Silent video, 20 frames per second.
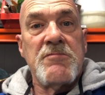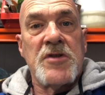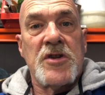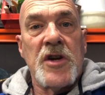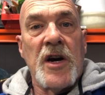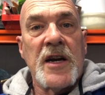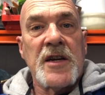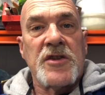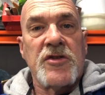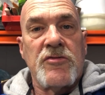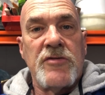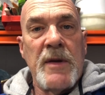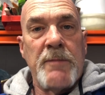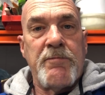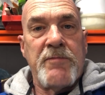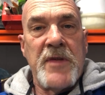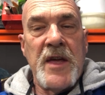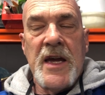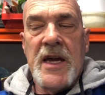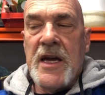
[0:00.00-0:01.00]
so I
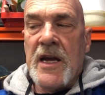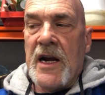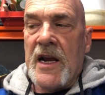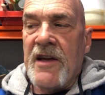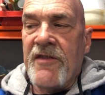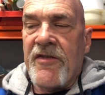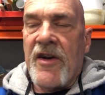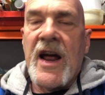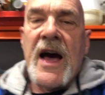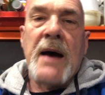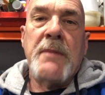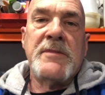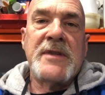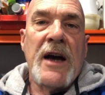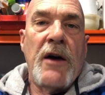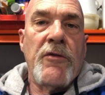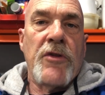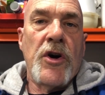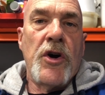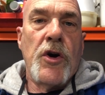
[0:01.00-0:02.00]
stripped the lever arms
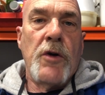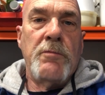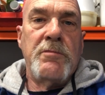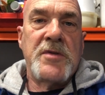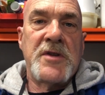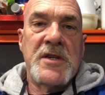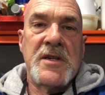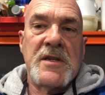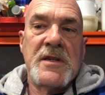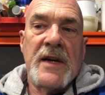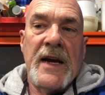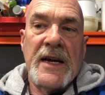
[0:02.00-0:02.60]
out the hubs.